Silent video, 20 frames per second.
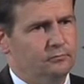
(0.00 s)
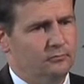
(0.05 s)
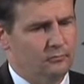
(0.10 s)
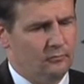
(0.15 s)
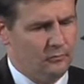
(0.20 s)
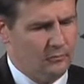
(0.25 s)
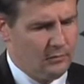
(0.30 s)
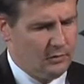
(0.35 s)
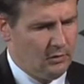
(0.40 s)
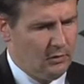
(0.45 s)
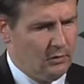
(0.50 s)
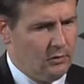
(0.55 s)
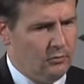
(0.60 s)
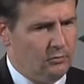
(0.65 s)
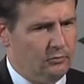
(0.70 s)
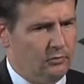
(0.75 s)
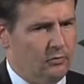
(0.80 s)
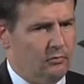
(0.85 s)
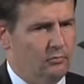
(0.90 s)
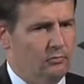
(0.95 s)
So
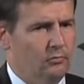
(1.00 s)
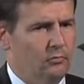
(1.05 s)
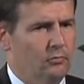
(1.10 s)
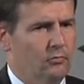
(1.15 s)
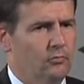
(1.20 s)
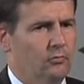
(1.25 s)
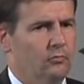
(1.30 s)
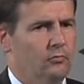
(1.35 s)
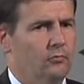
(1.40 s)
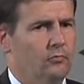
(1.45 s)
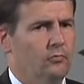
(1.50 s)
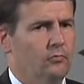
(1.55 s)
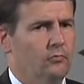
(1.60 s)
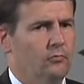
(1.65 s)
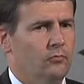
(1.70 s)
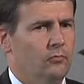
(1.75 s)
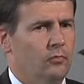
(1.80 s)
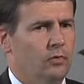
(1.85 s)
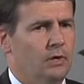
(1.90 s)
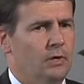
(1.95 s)
we
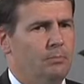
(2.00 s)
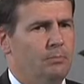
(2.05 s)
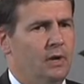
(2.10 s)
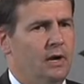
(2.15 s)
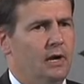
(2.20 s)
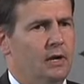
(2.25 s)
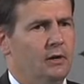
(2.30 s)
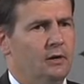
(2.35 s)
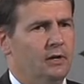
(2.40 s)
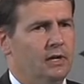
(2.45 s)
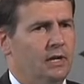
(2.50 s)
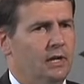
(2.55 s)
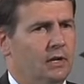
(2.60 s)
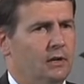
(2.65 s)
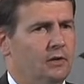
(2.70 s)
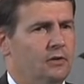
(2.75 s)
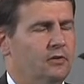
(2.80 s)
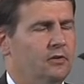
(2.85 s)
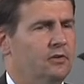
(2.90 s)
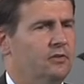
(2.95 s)
pioneered
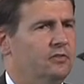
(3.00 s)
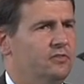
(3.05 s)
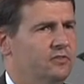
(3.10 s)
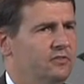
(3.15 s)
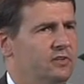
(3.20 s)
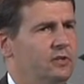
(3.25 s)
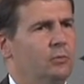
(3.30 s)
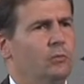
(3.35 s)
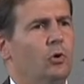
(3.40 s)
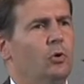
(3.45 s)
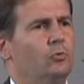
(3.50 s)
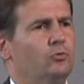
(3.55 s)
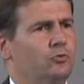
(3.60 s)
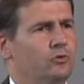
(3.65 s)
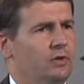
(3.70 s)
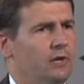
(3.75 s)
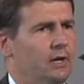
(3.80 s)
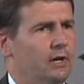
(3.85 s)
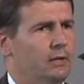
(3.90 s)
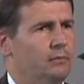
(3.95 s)
SIM OTA,
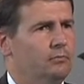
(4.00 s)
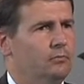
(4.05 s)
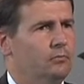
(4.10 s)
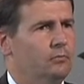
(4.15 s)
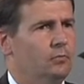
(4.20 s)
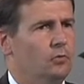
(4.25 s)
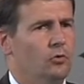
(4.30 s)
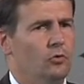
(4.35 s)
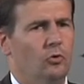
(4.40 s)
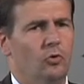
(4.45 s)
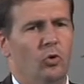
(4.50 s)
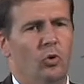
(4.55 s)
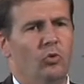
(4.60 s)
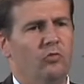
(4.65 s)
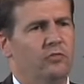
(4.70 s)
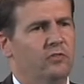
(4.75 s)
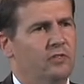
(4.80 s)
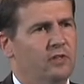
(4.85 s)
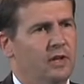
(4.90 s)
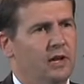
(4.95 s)
or over-the-air
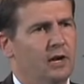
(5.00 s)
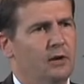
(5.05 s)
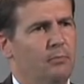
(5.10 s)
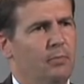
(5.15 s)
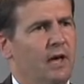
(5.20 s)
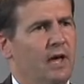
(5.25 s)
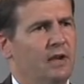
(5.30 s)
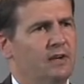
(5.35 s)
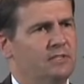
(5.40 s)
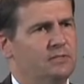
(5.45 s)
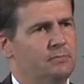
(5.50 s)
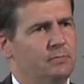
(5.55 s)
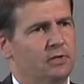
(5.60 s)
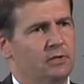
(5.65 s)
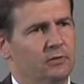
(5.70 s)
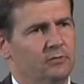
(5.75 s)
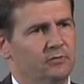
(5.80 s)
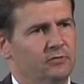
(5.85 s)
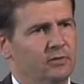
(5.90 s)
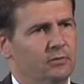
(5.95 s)
management of SIM
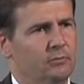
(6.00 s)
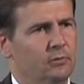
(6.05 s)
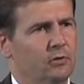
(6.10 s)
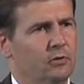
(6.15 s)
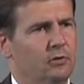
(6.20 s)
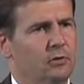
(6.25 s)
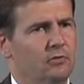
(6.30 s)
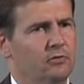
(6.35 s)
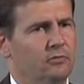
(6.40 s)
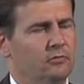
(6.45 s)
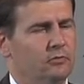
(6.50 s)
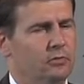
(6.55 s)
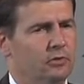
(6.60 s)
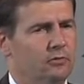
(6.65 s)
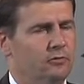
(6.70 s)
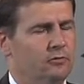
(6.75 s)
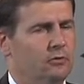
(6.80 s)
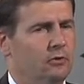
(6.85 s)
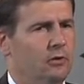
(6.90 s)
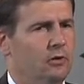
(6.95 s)
cards. We started
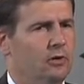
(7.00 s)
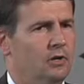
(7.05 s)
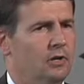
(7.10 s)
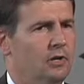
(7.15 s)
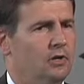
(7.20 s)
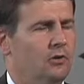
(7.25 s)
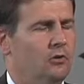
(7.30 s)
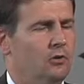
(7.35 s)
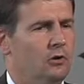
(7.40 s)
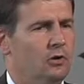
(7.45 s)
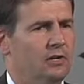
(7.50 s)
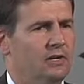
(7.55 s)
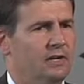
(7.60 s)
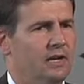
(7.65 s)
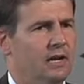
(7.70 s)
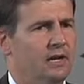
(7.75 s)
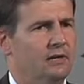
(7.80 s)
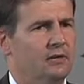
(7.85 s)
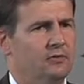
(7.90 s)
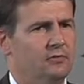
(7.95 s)
in the early 90s with
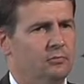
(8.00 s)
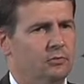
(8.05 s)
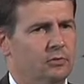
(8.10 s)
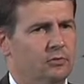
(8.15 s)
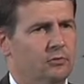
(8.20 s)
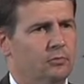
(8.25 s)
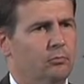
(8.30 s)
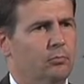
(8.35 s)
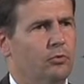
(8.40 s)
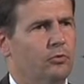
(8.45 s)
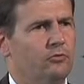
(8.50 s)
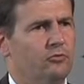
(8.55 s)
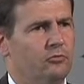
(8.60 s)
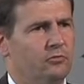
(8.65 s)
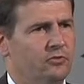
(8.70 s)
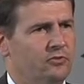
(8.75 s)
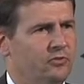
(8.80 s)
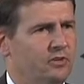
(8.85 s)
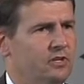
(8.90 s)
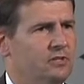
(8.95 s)
doing personalization
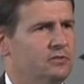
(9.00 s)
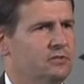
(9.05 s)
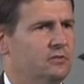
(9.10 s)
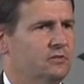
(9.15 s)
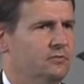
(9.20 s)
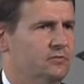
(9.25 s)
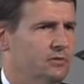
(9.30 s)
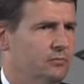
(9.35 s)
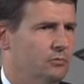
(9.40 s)
of SIM cards.